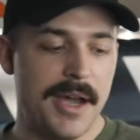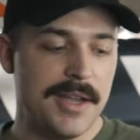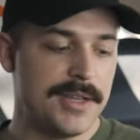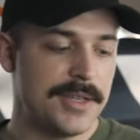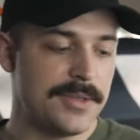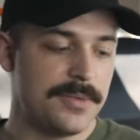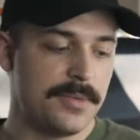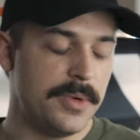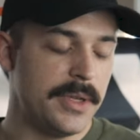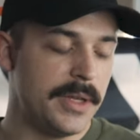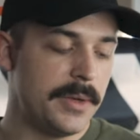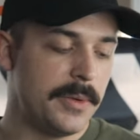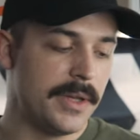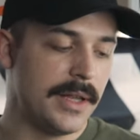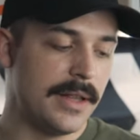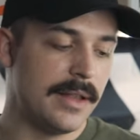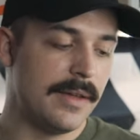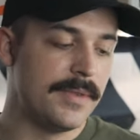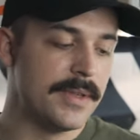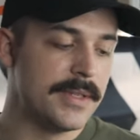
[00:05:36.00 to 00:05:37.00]
I just really,
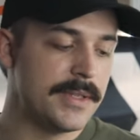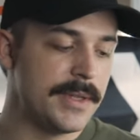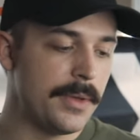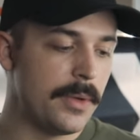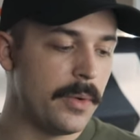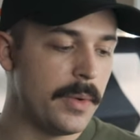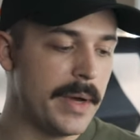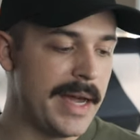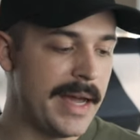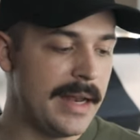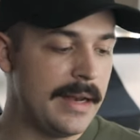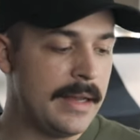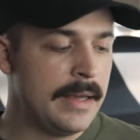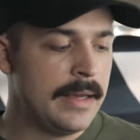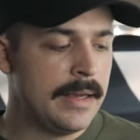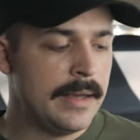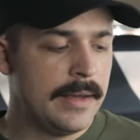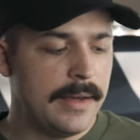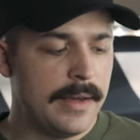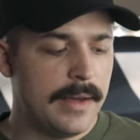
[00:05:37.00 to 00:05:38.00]
really love the silhouette.
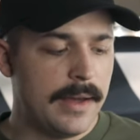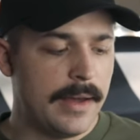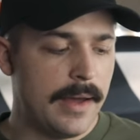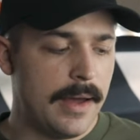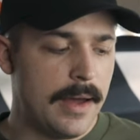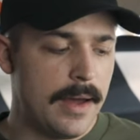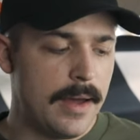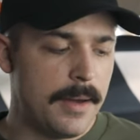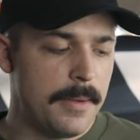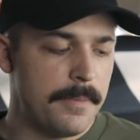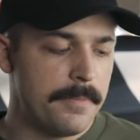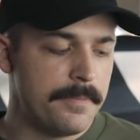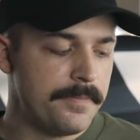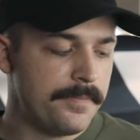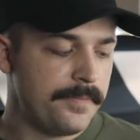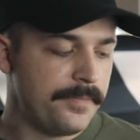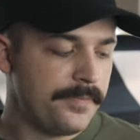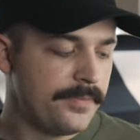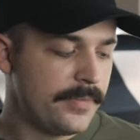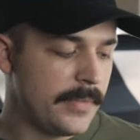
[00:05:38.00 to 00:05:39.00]

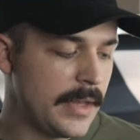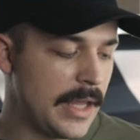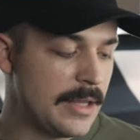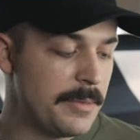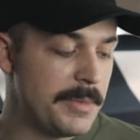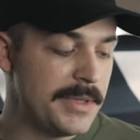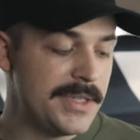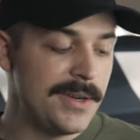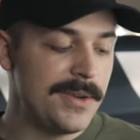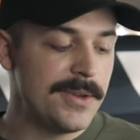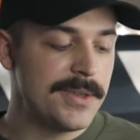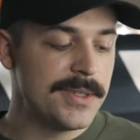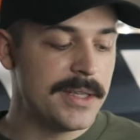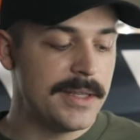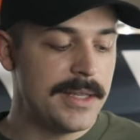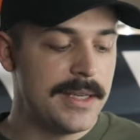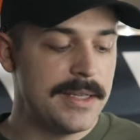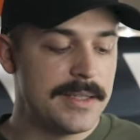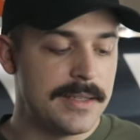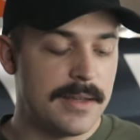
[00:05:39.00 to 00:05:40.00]
Um, And the materials
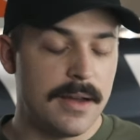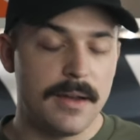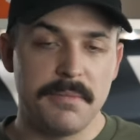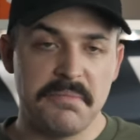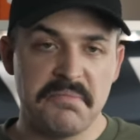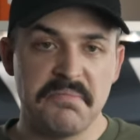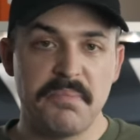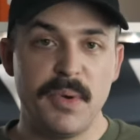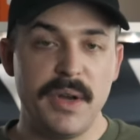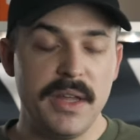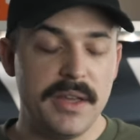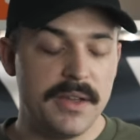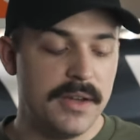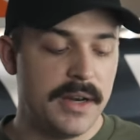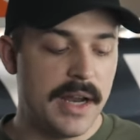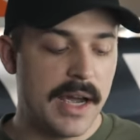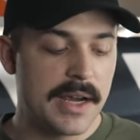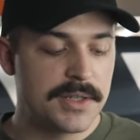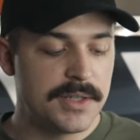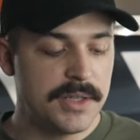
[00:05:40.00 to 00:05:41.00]
on these are pretty
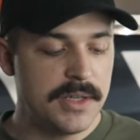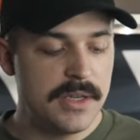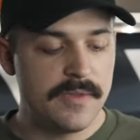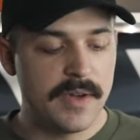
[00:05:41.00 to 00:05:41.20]
good actually.